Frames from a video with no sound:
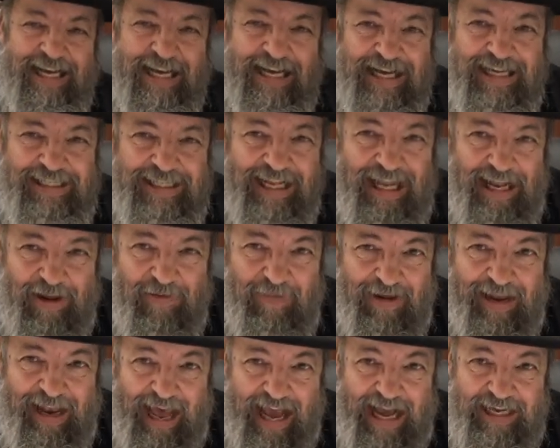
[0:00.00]
he's a little
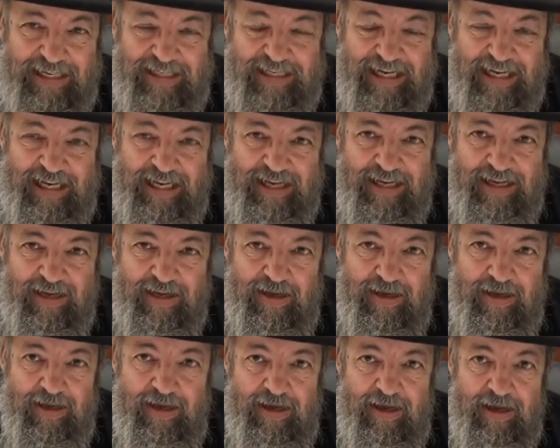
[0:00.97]
bit lazy.
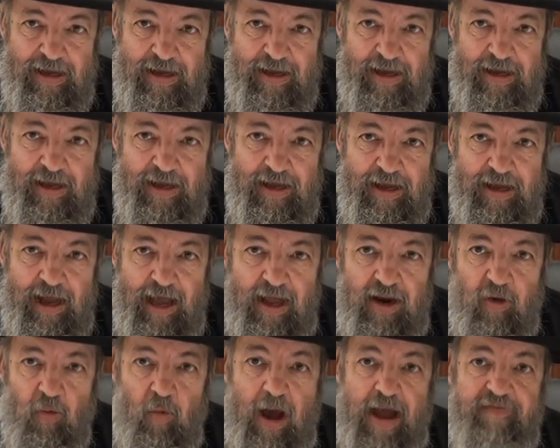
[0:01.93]

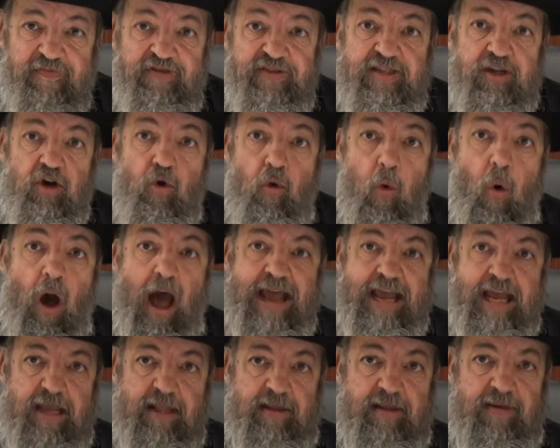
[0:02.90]
And the wife is
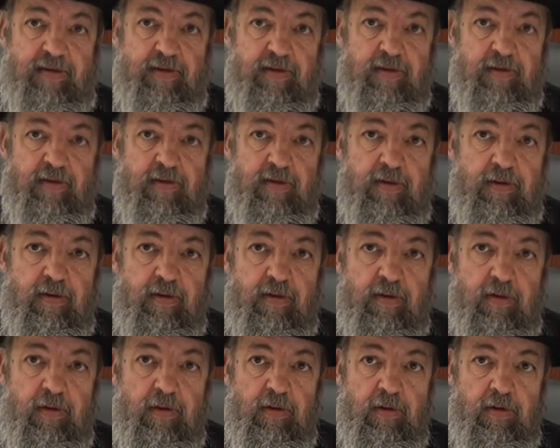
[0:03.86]
quiet.
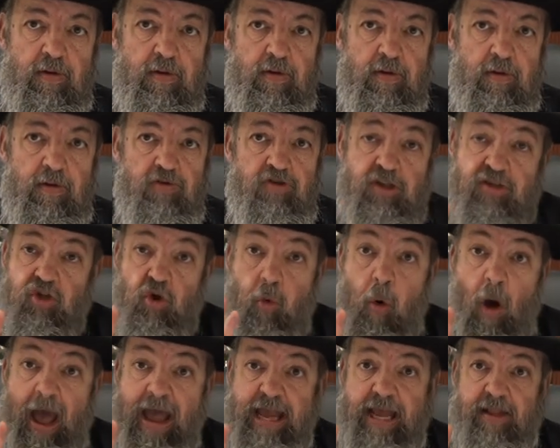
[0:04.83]
Just
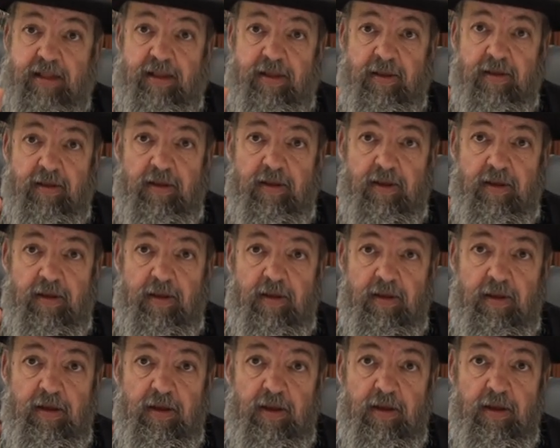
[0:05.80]
quiet.
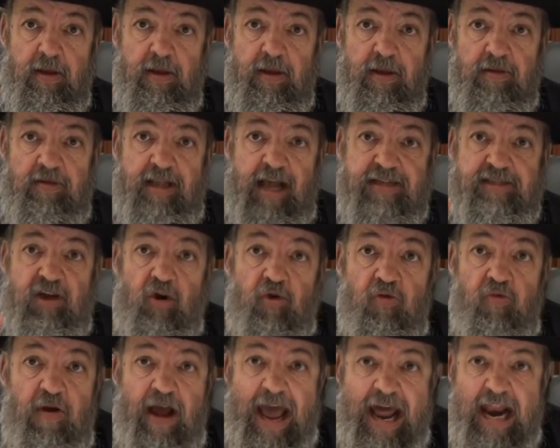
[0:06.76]
That's
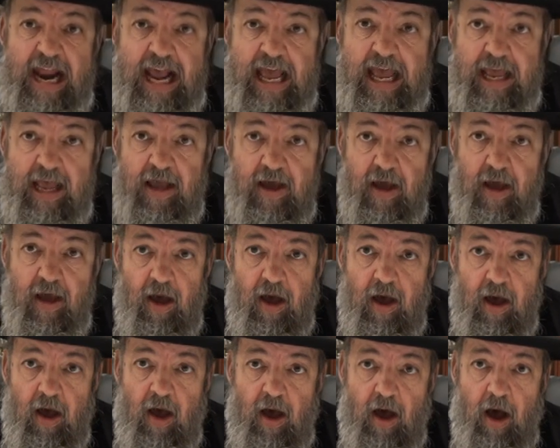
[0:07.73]
already
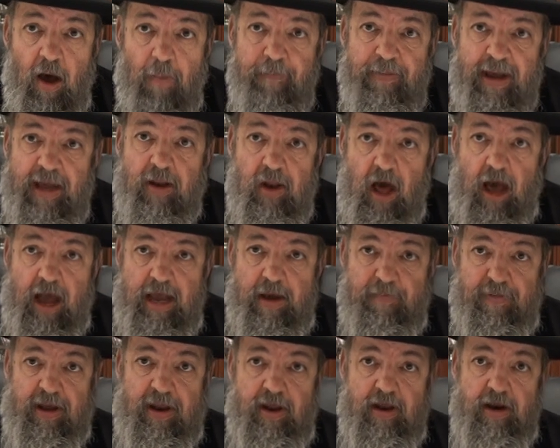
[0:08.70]
a big
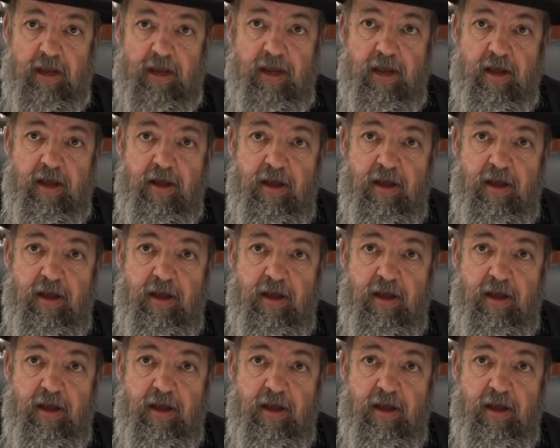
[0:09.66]
liability.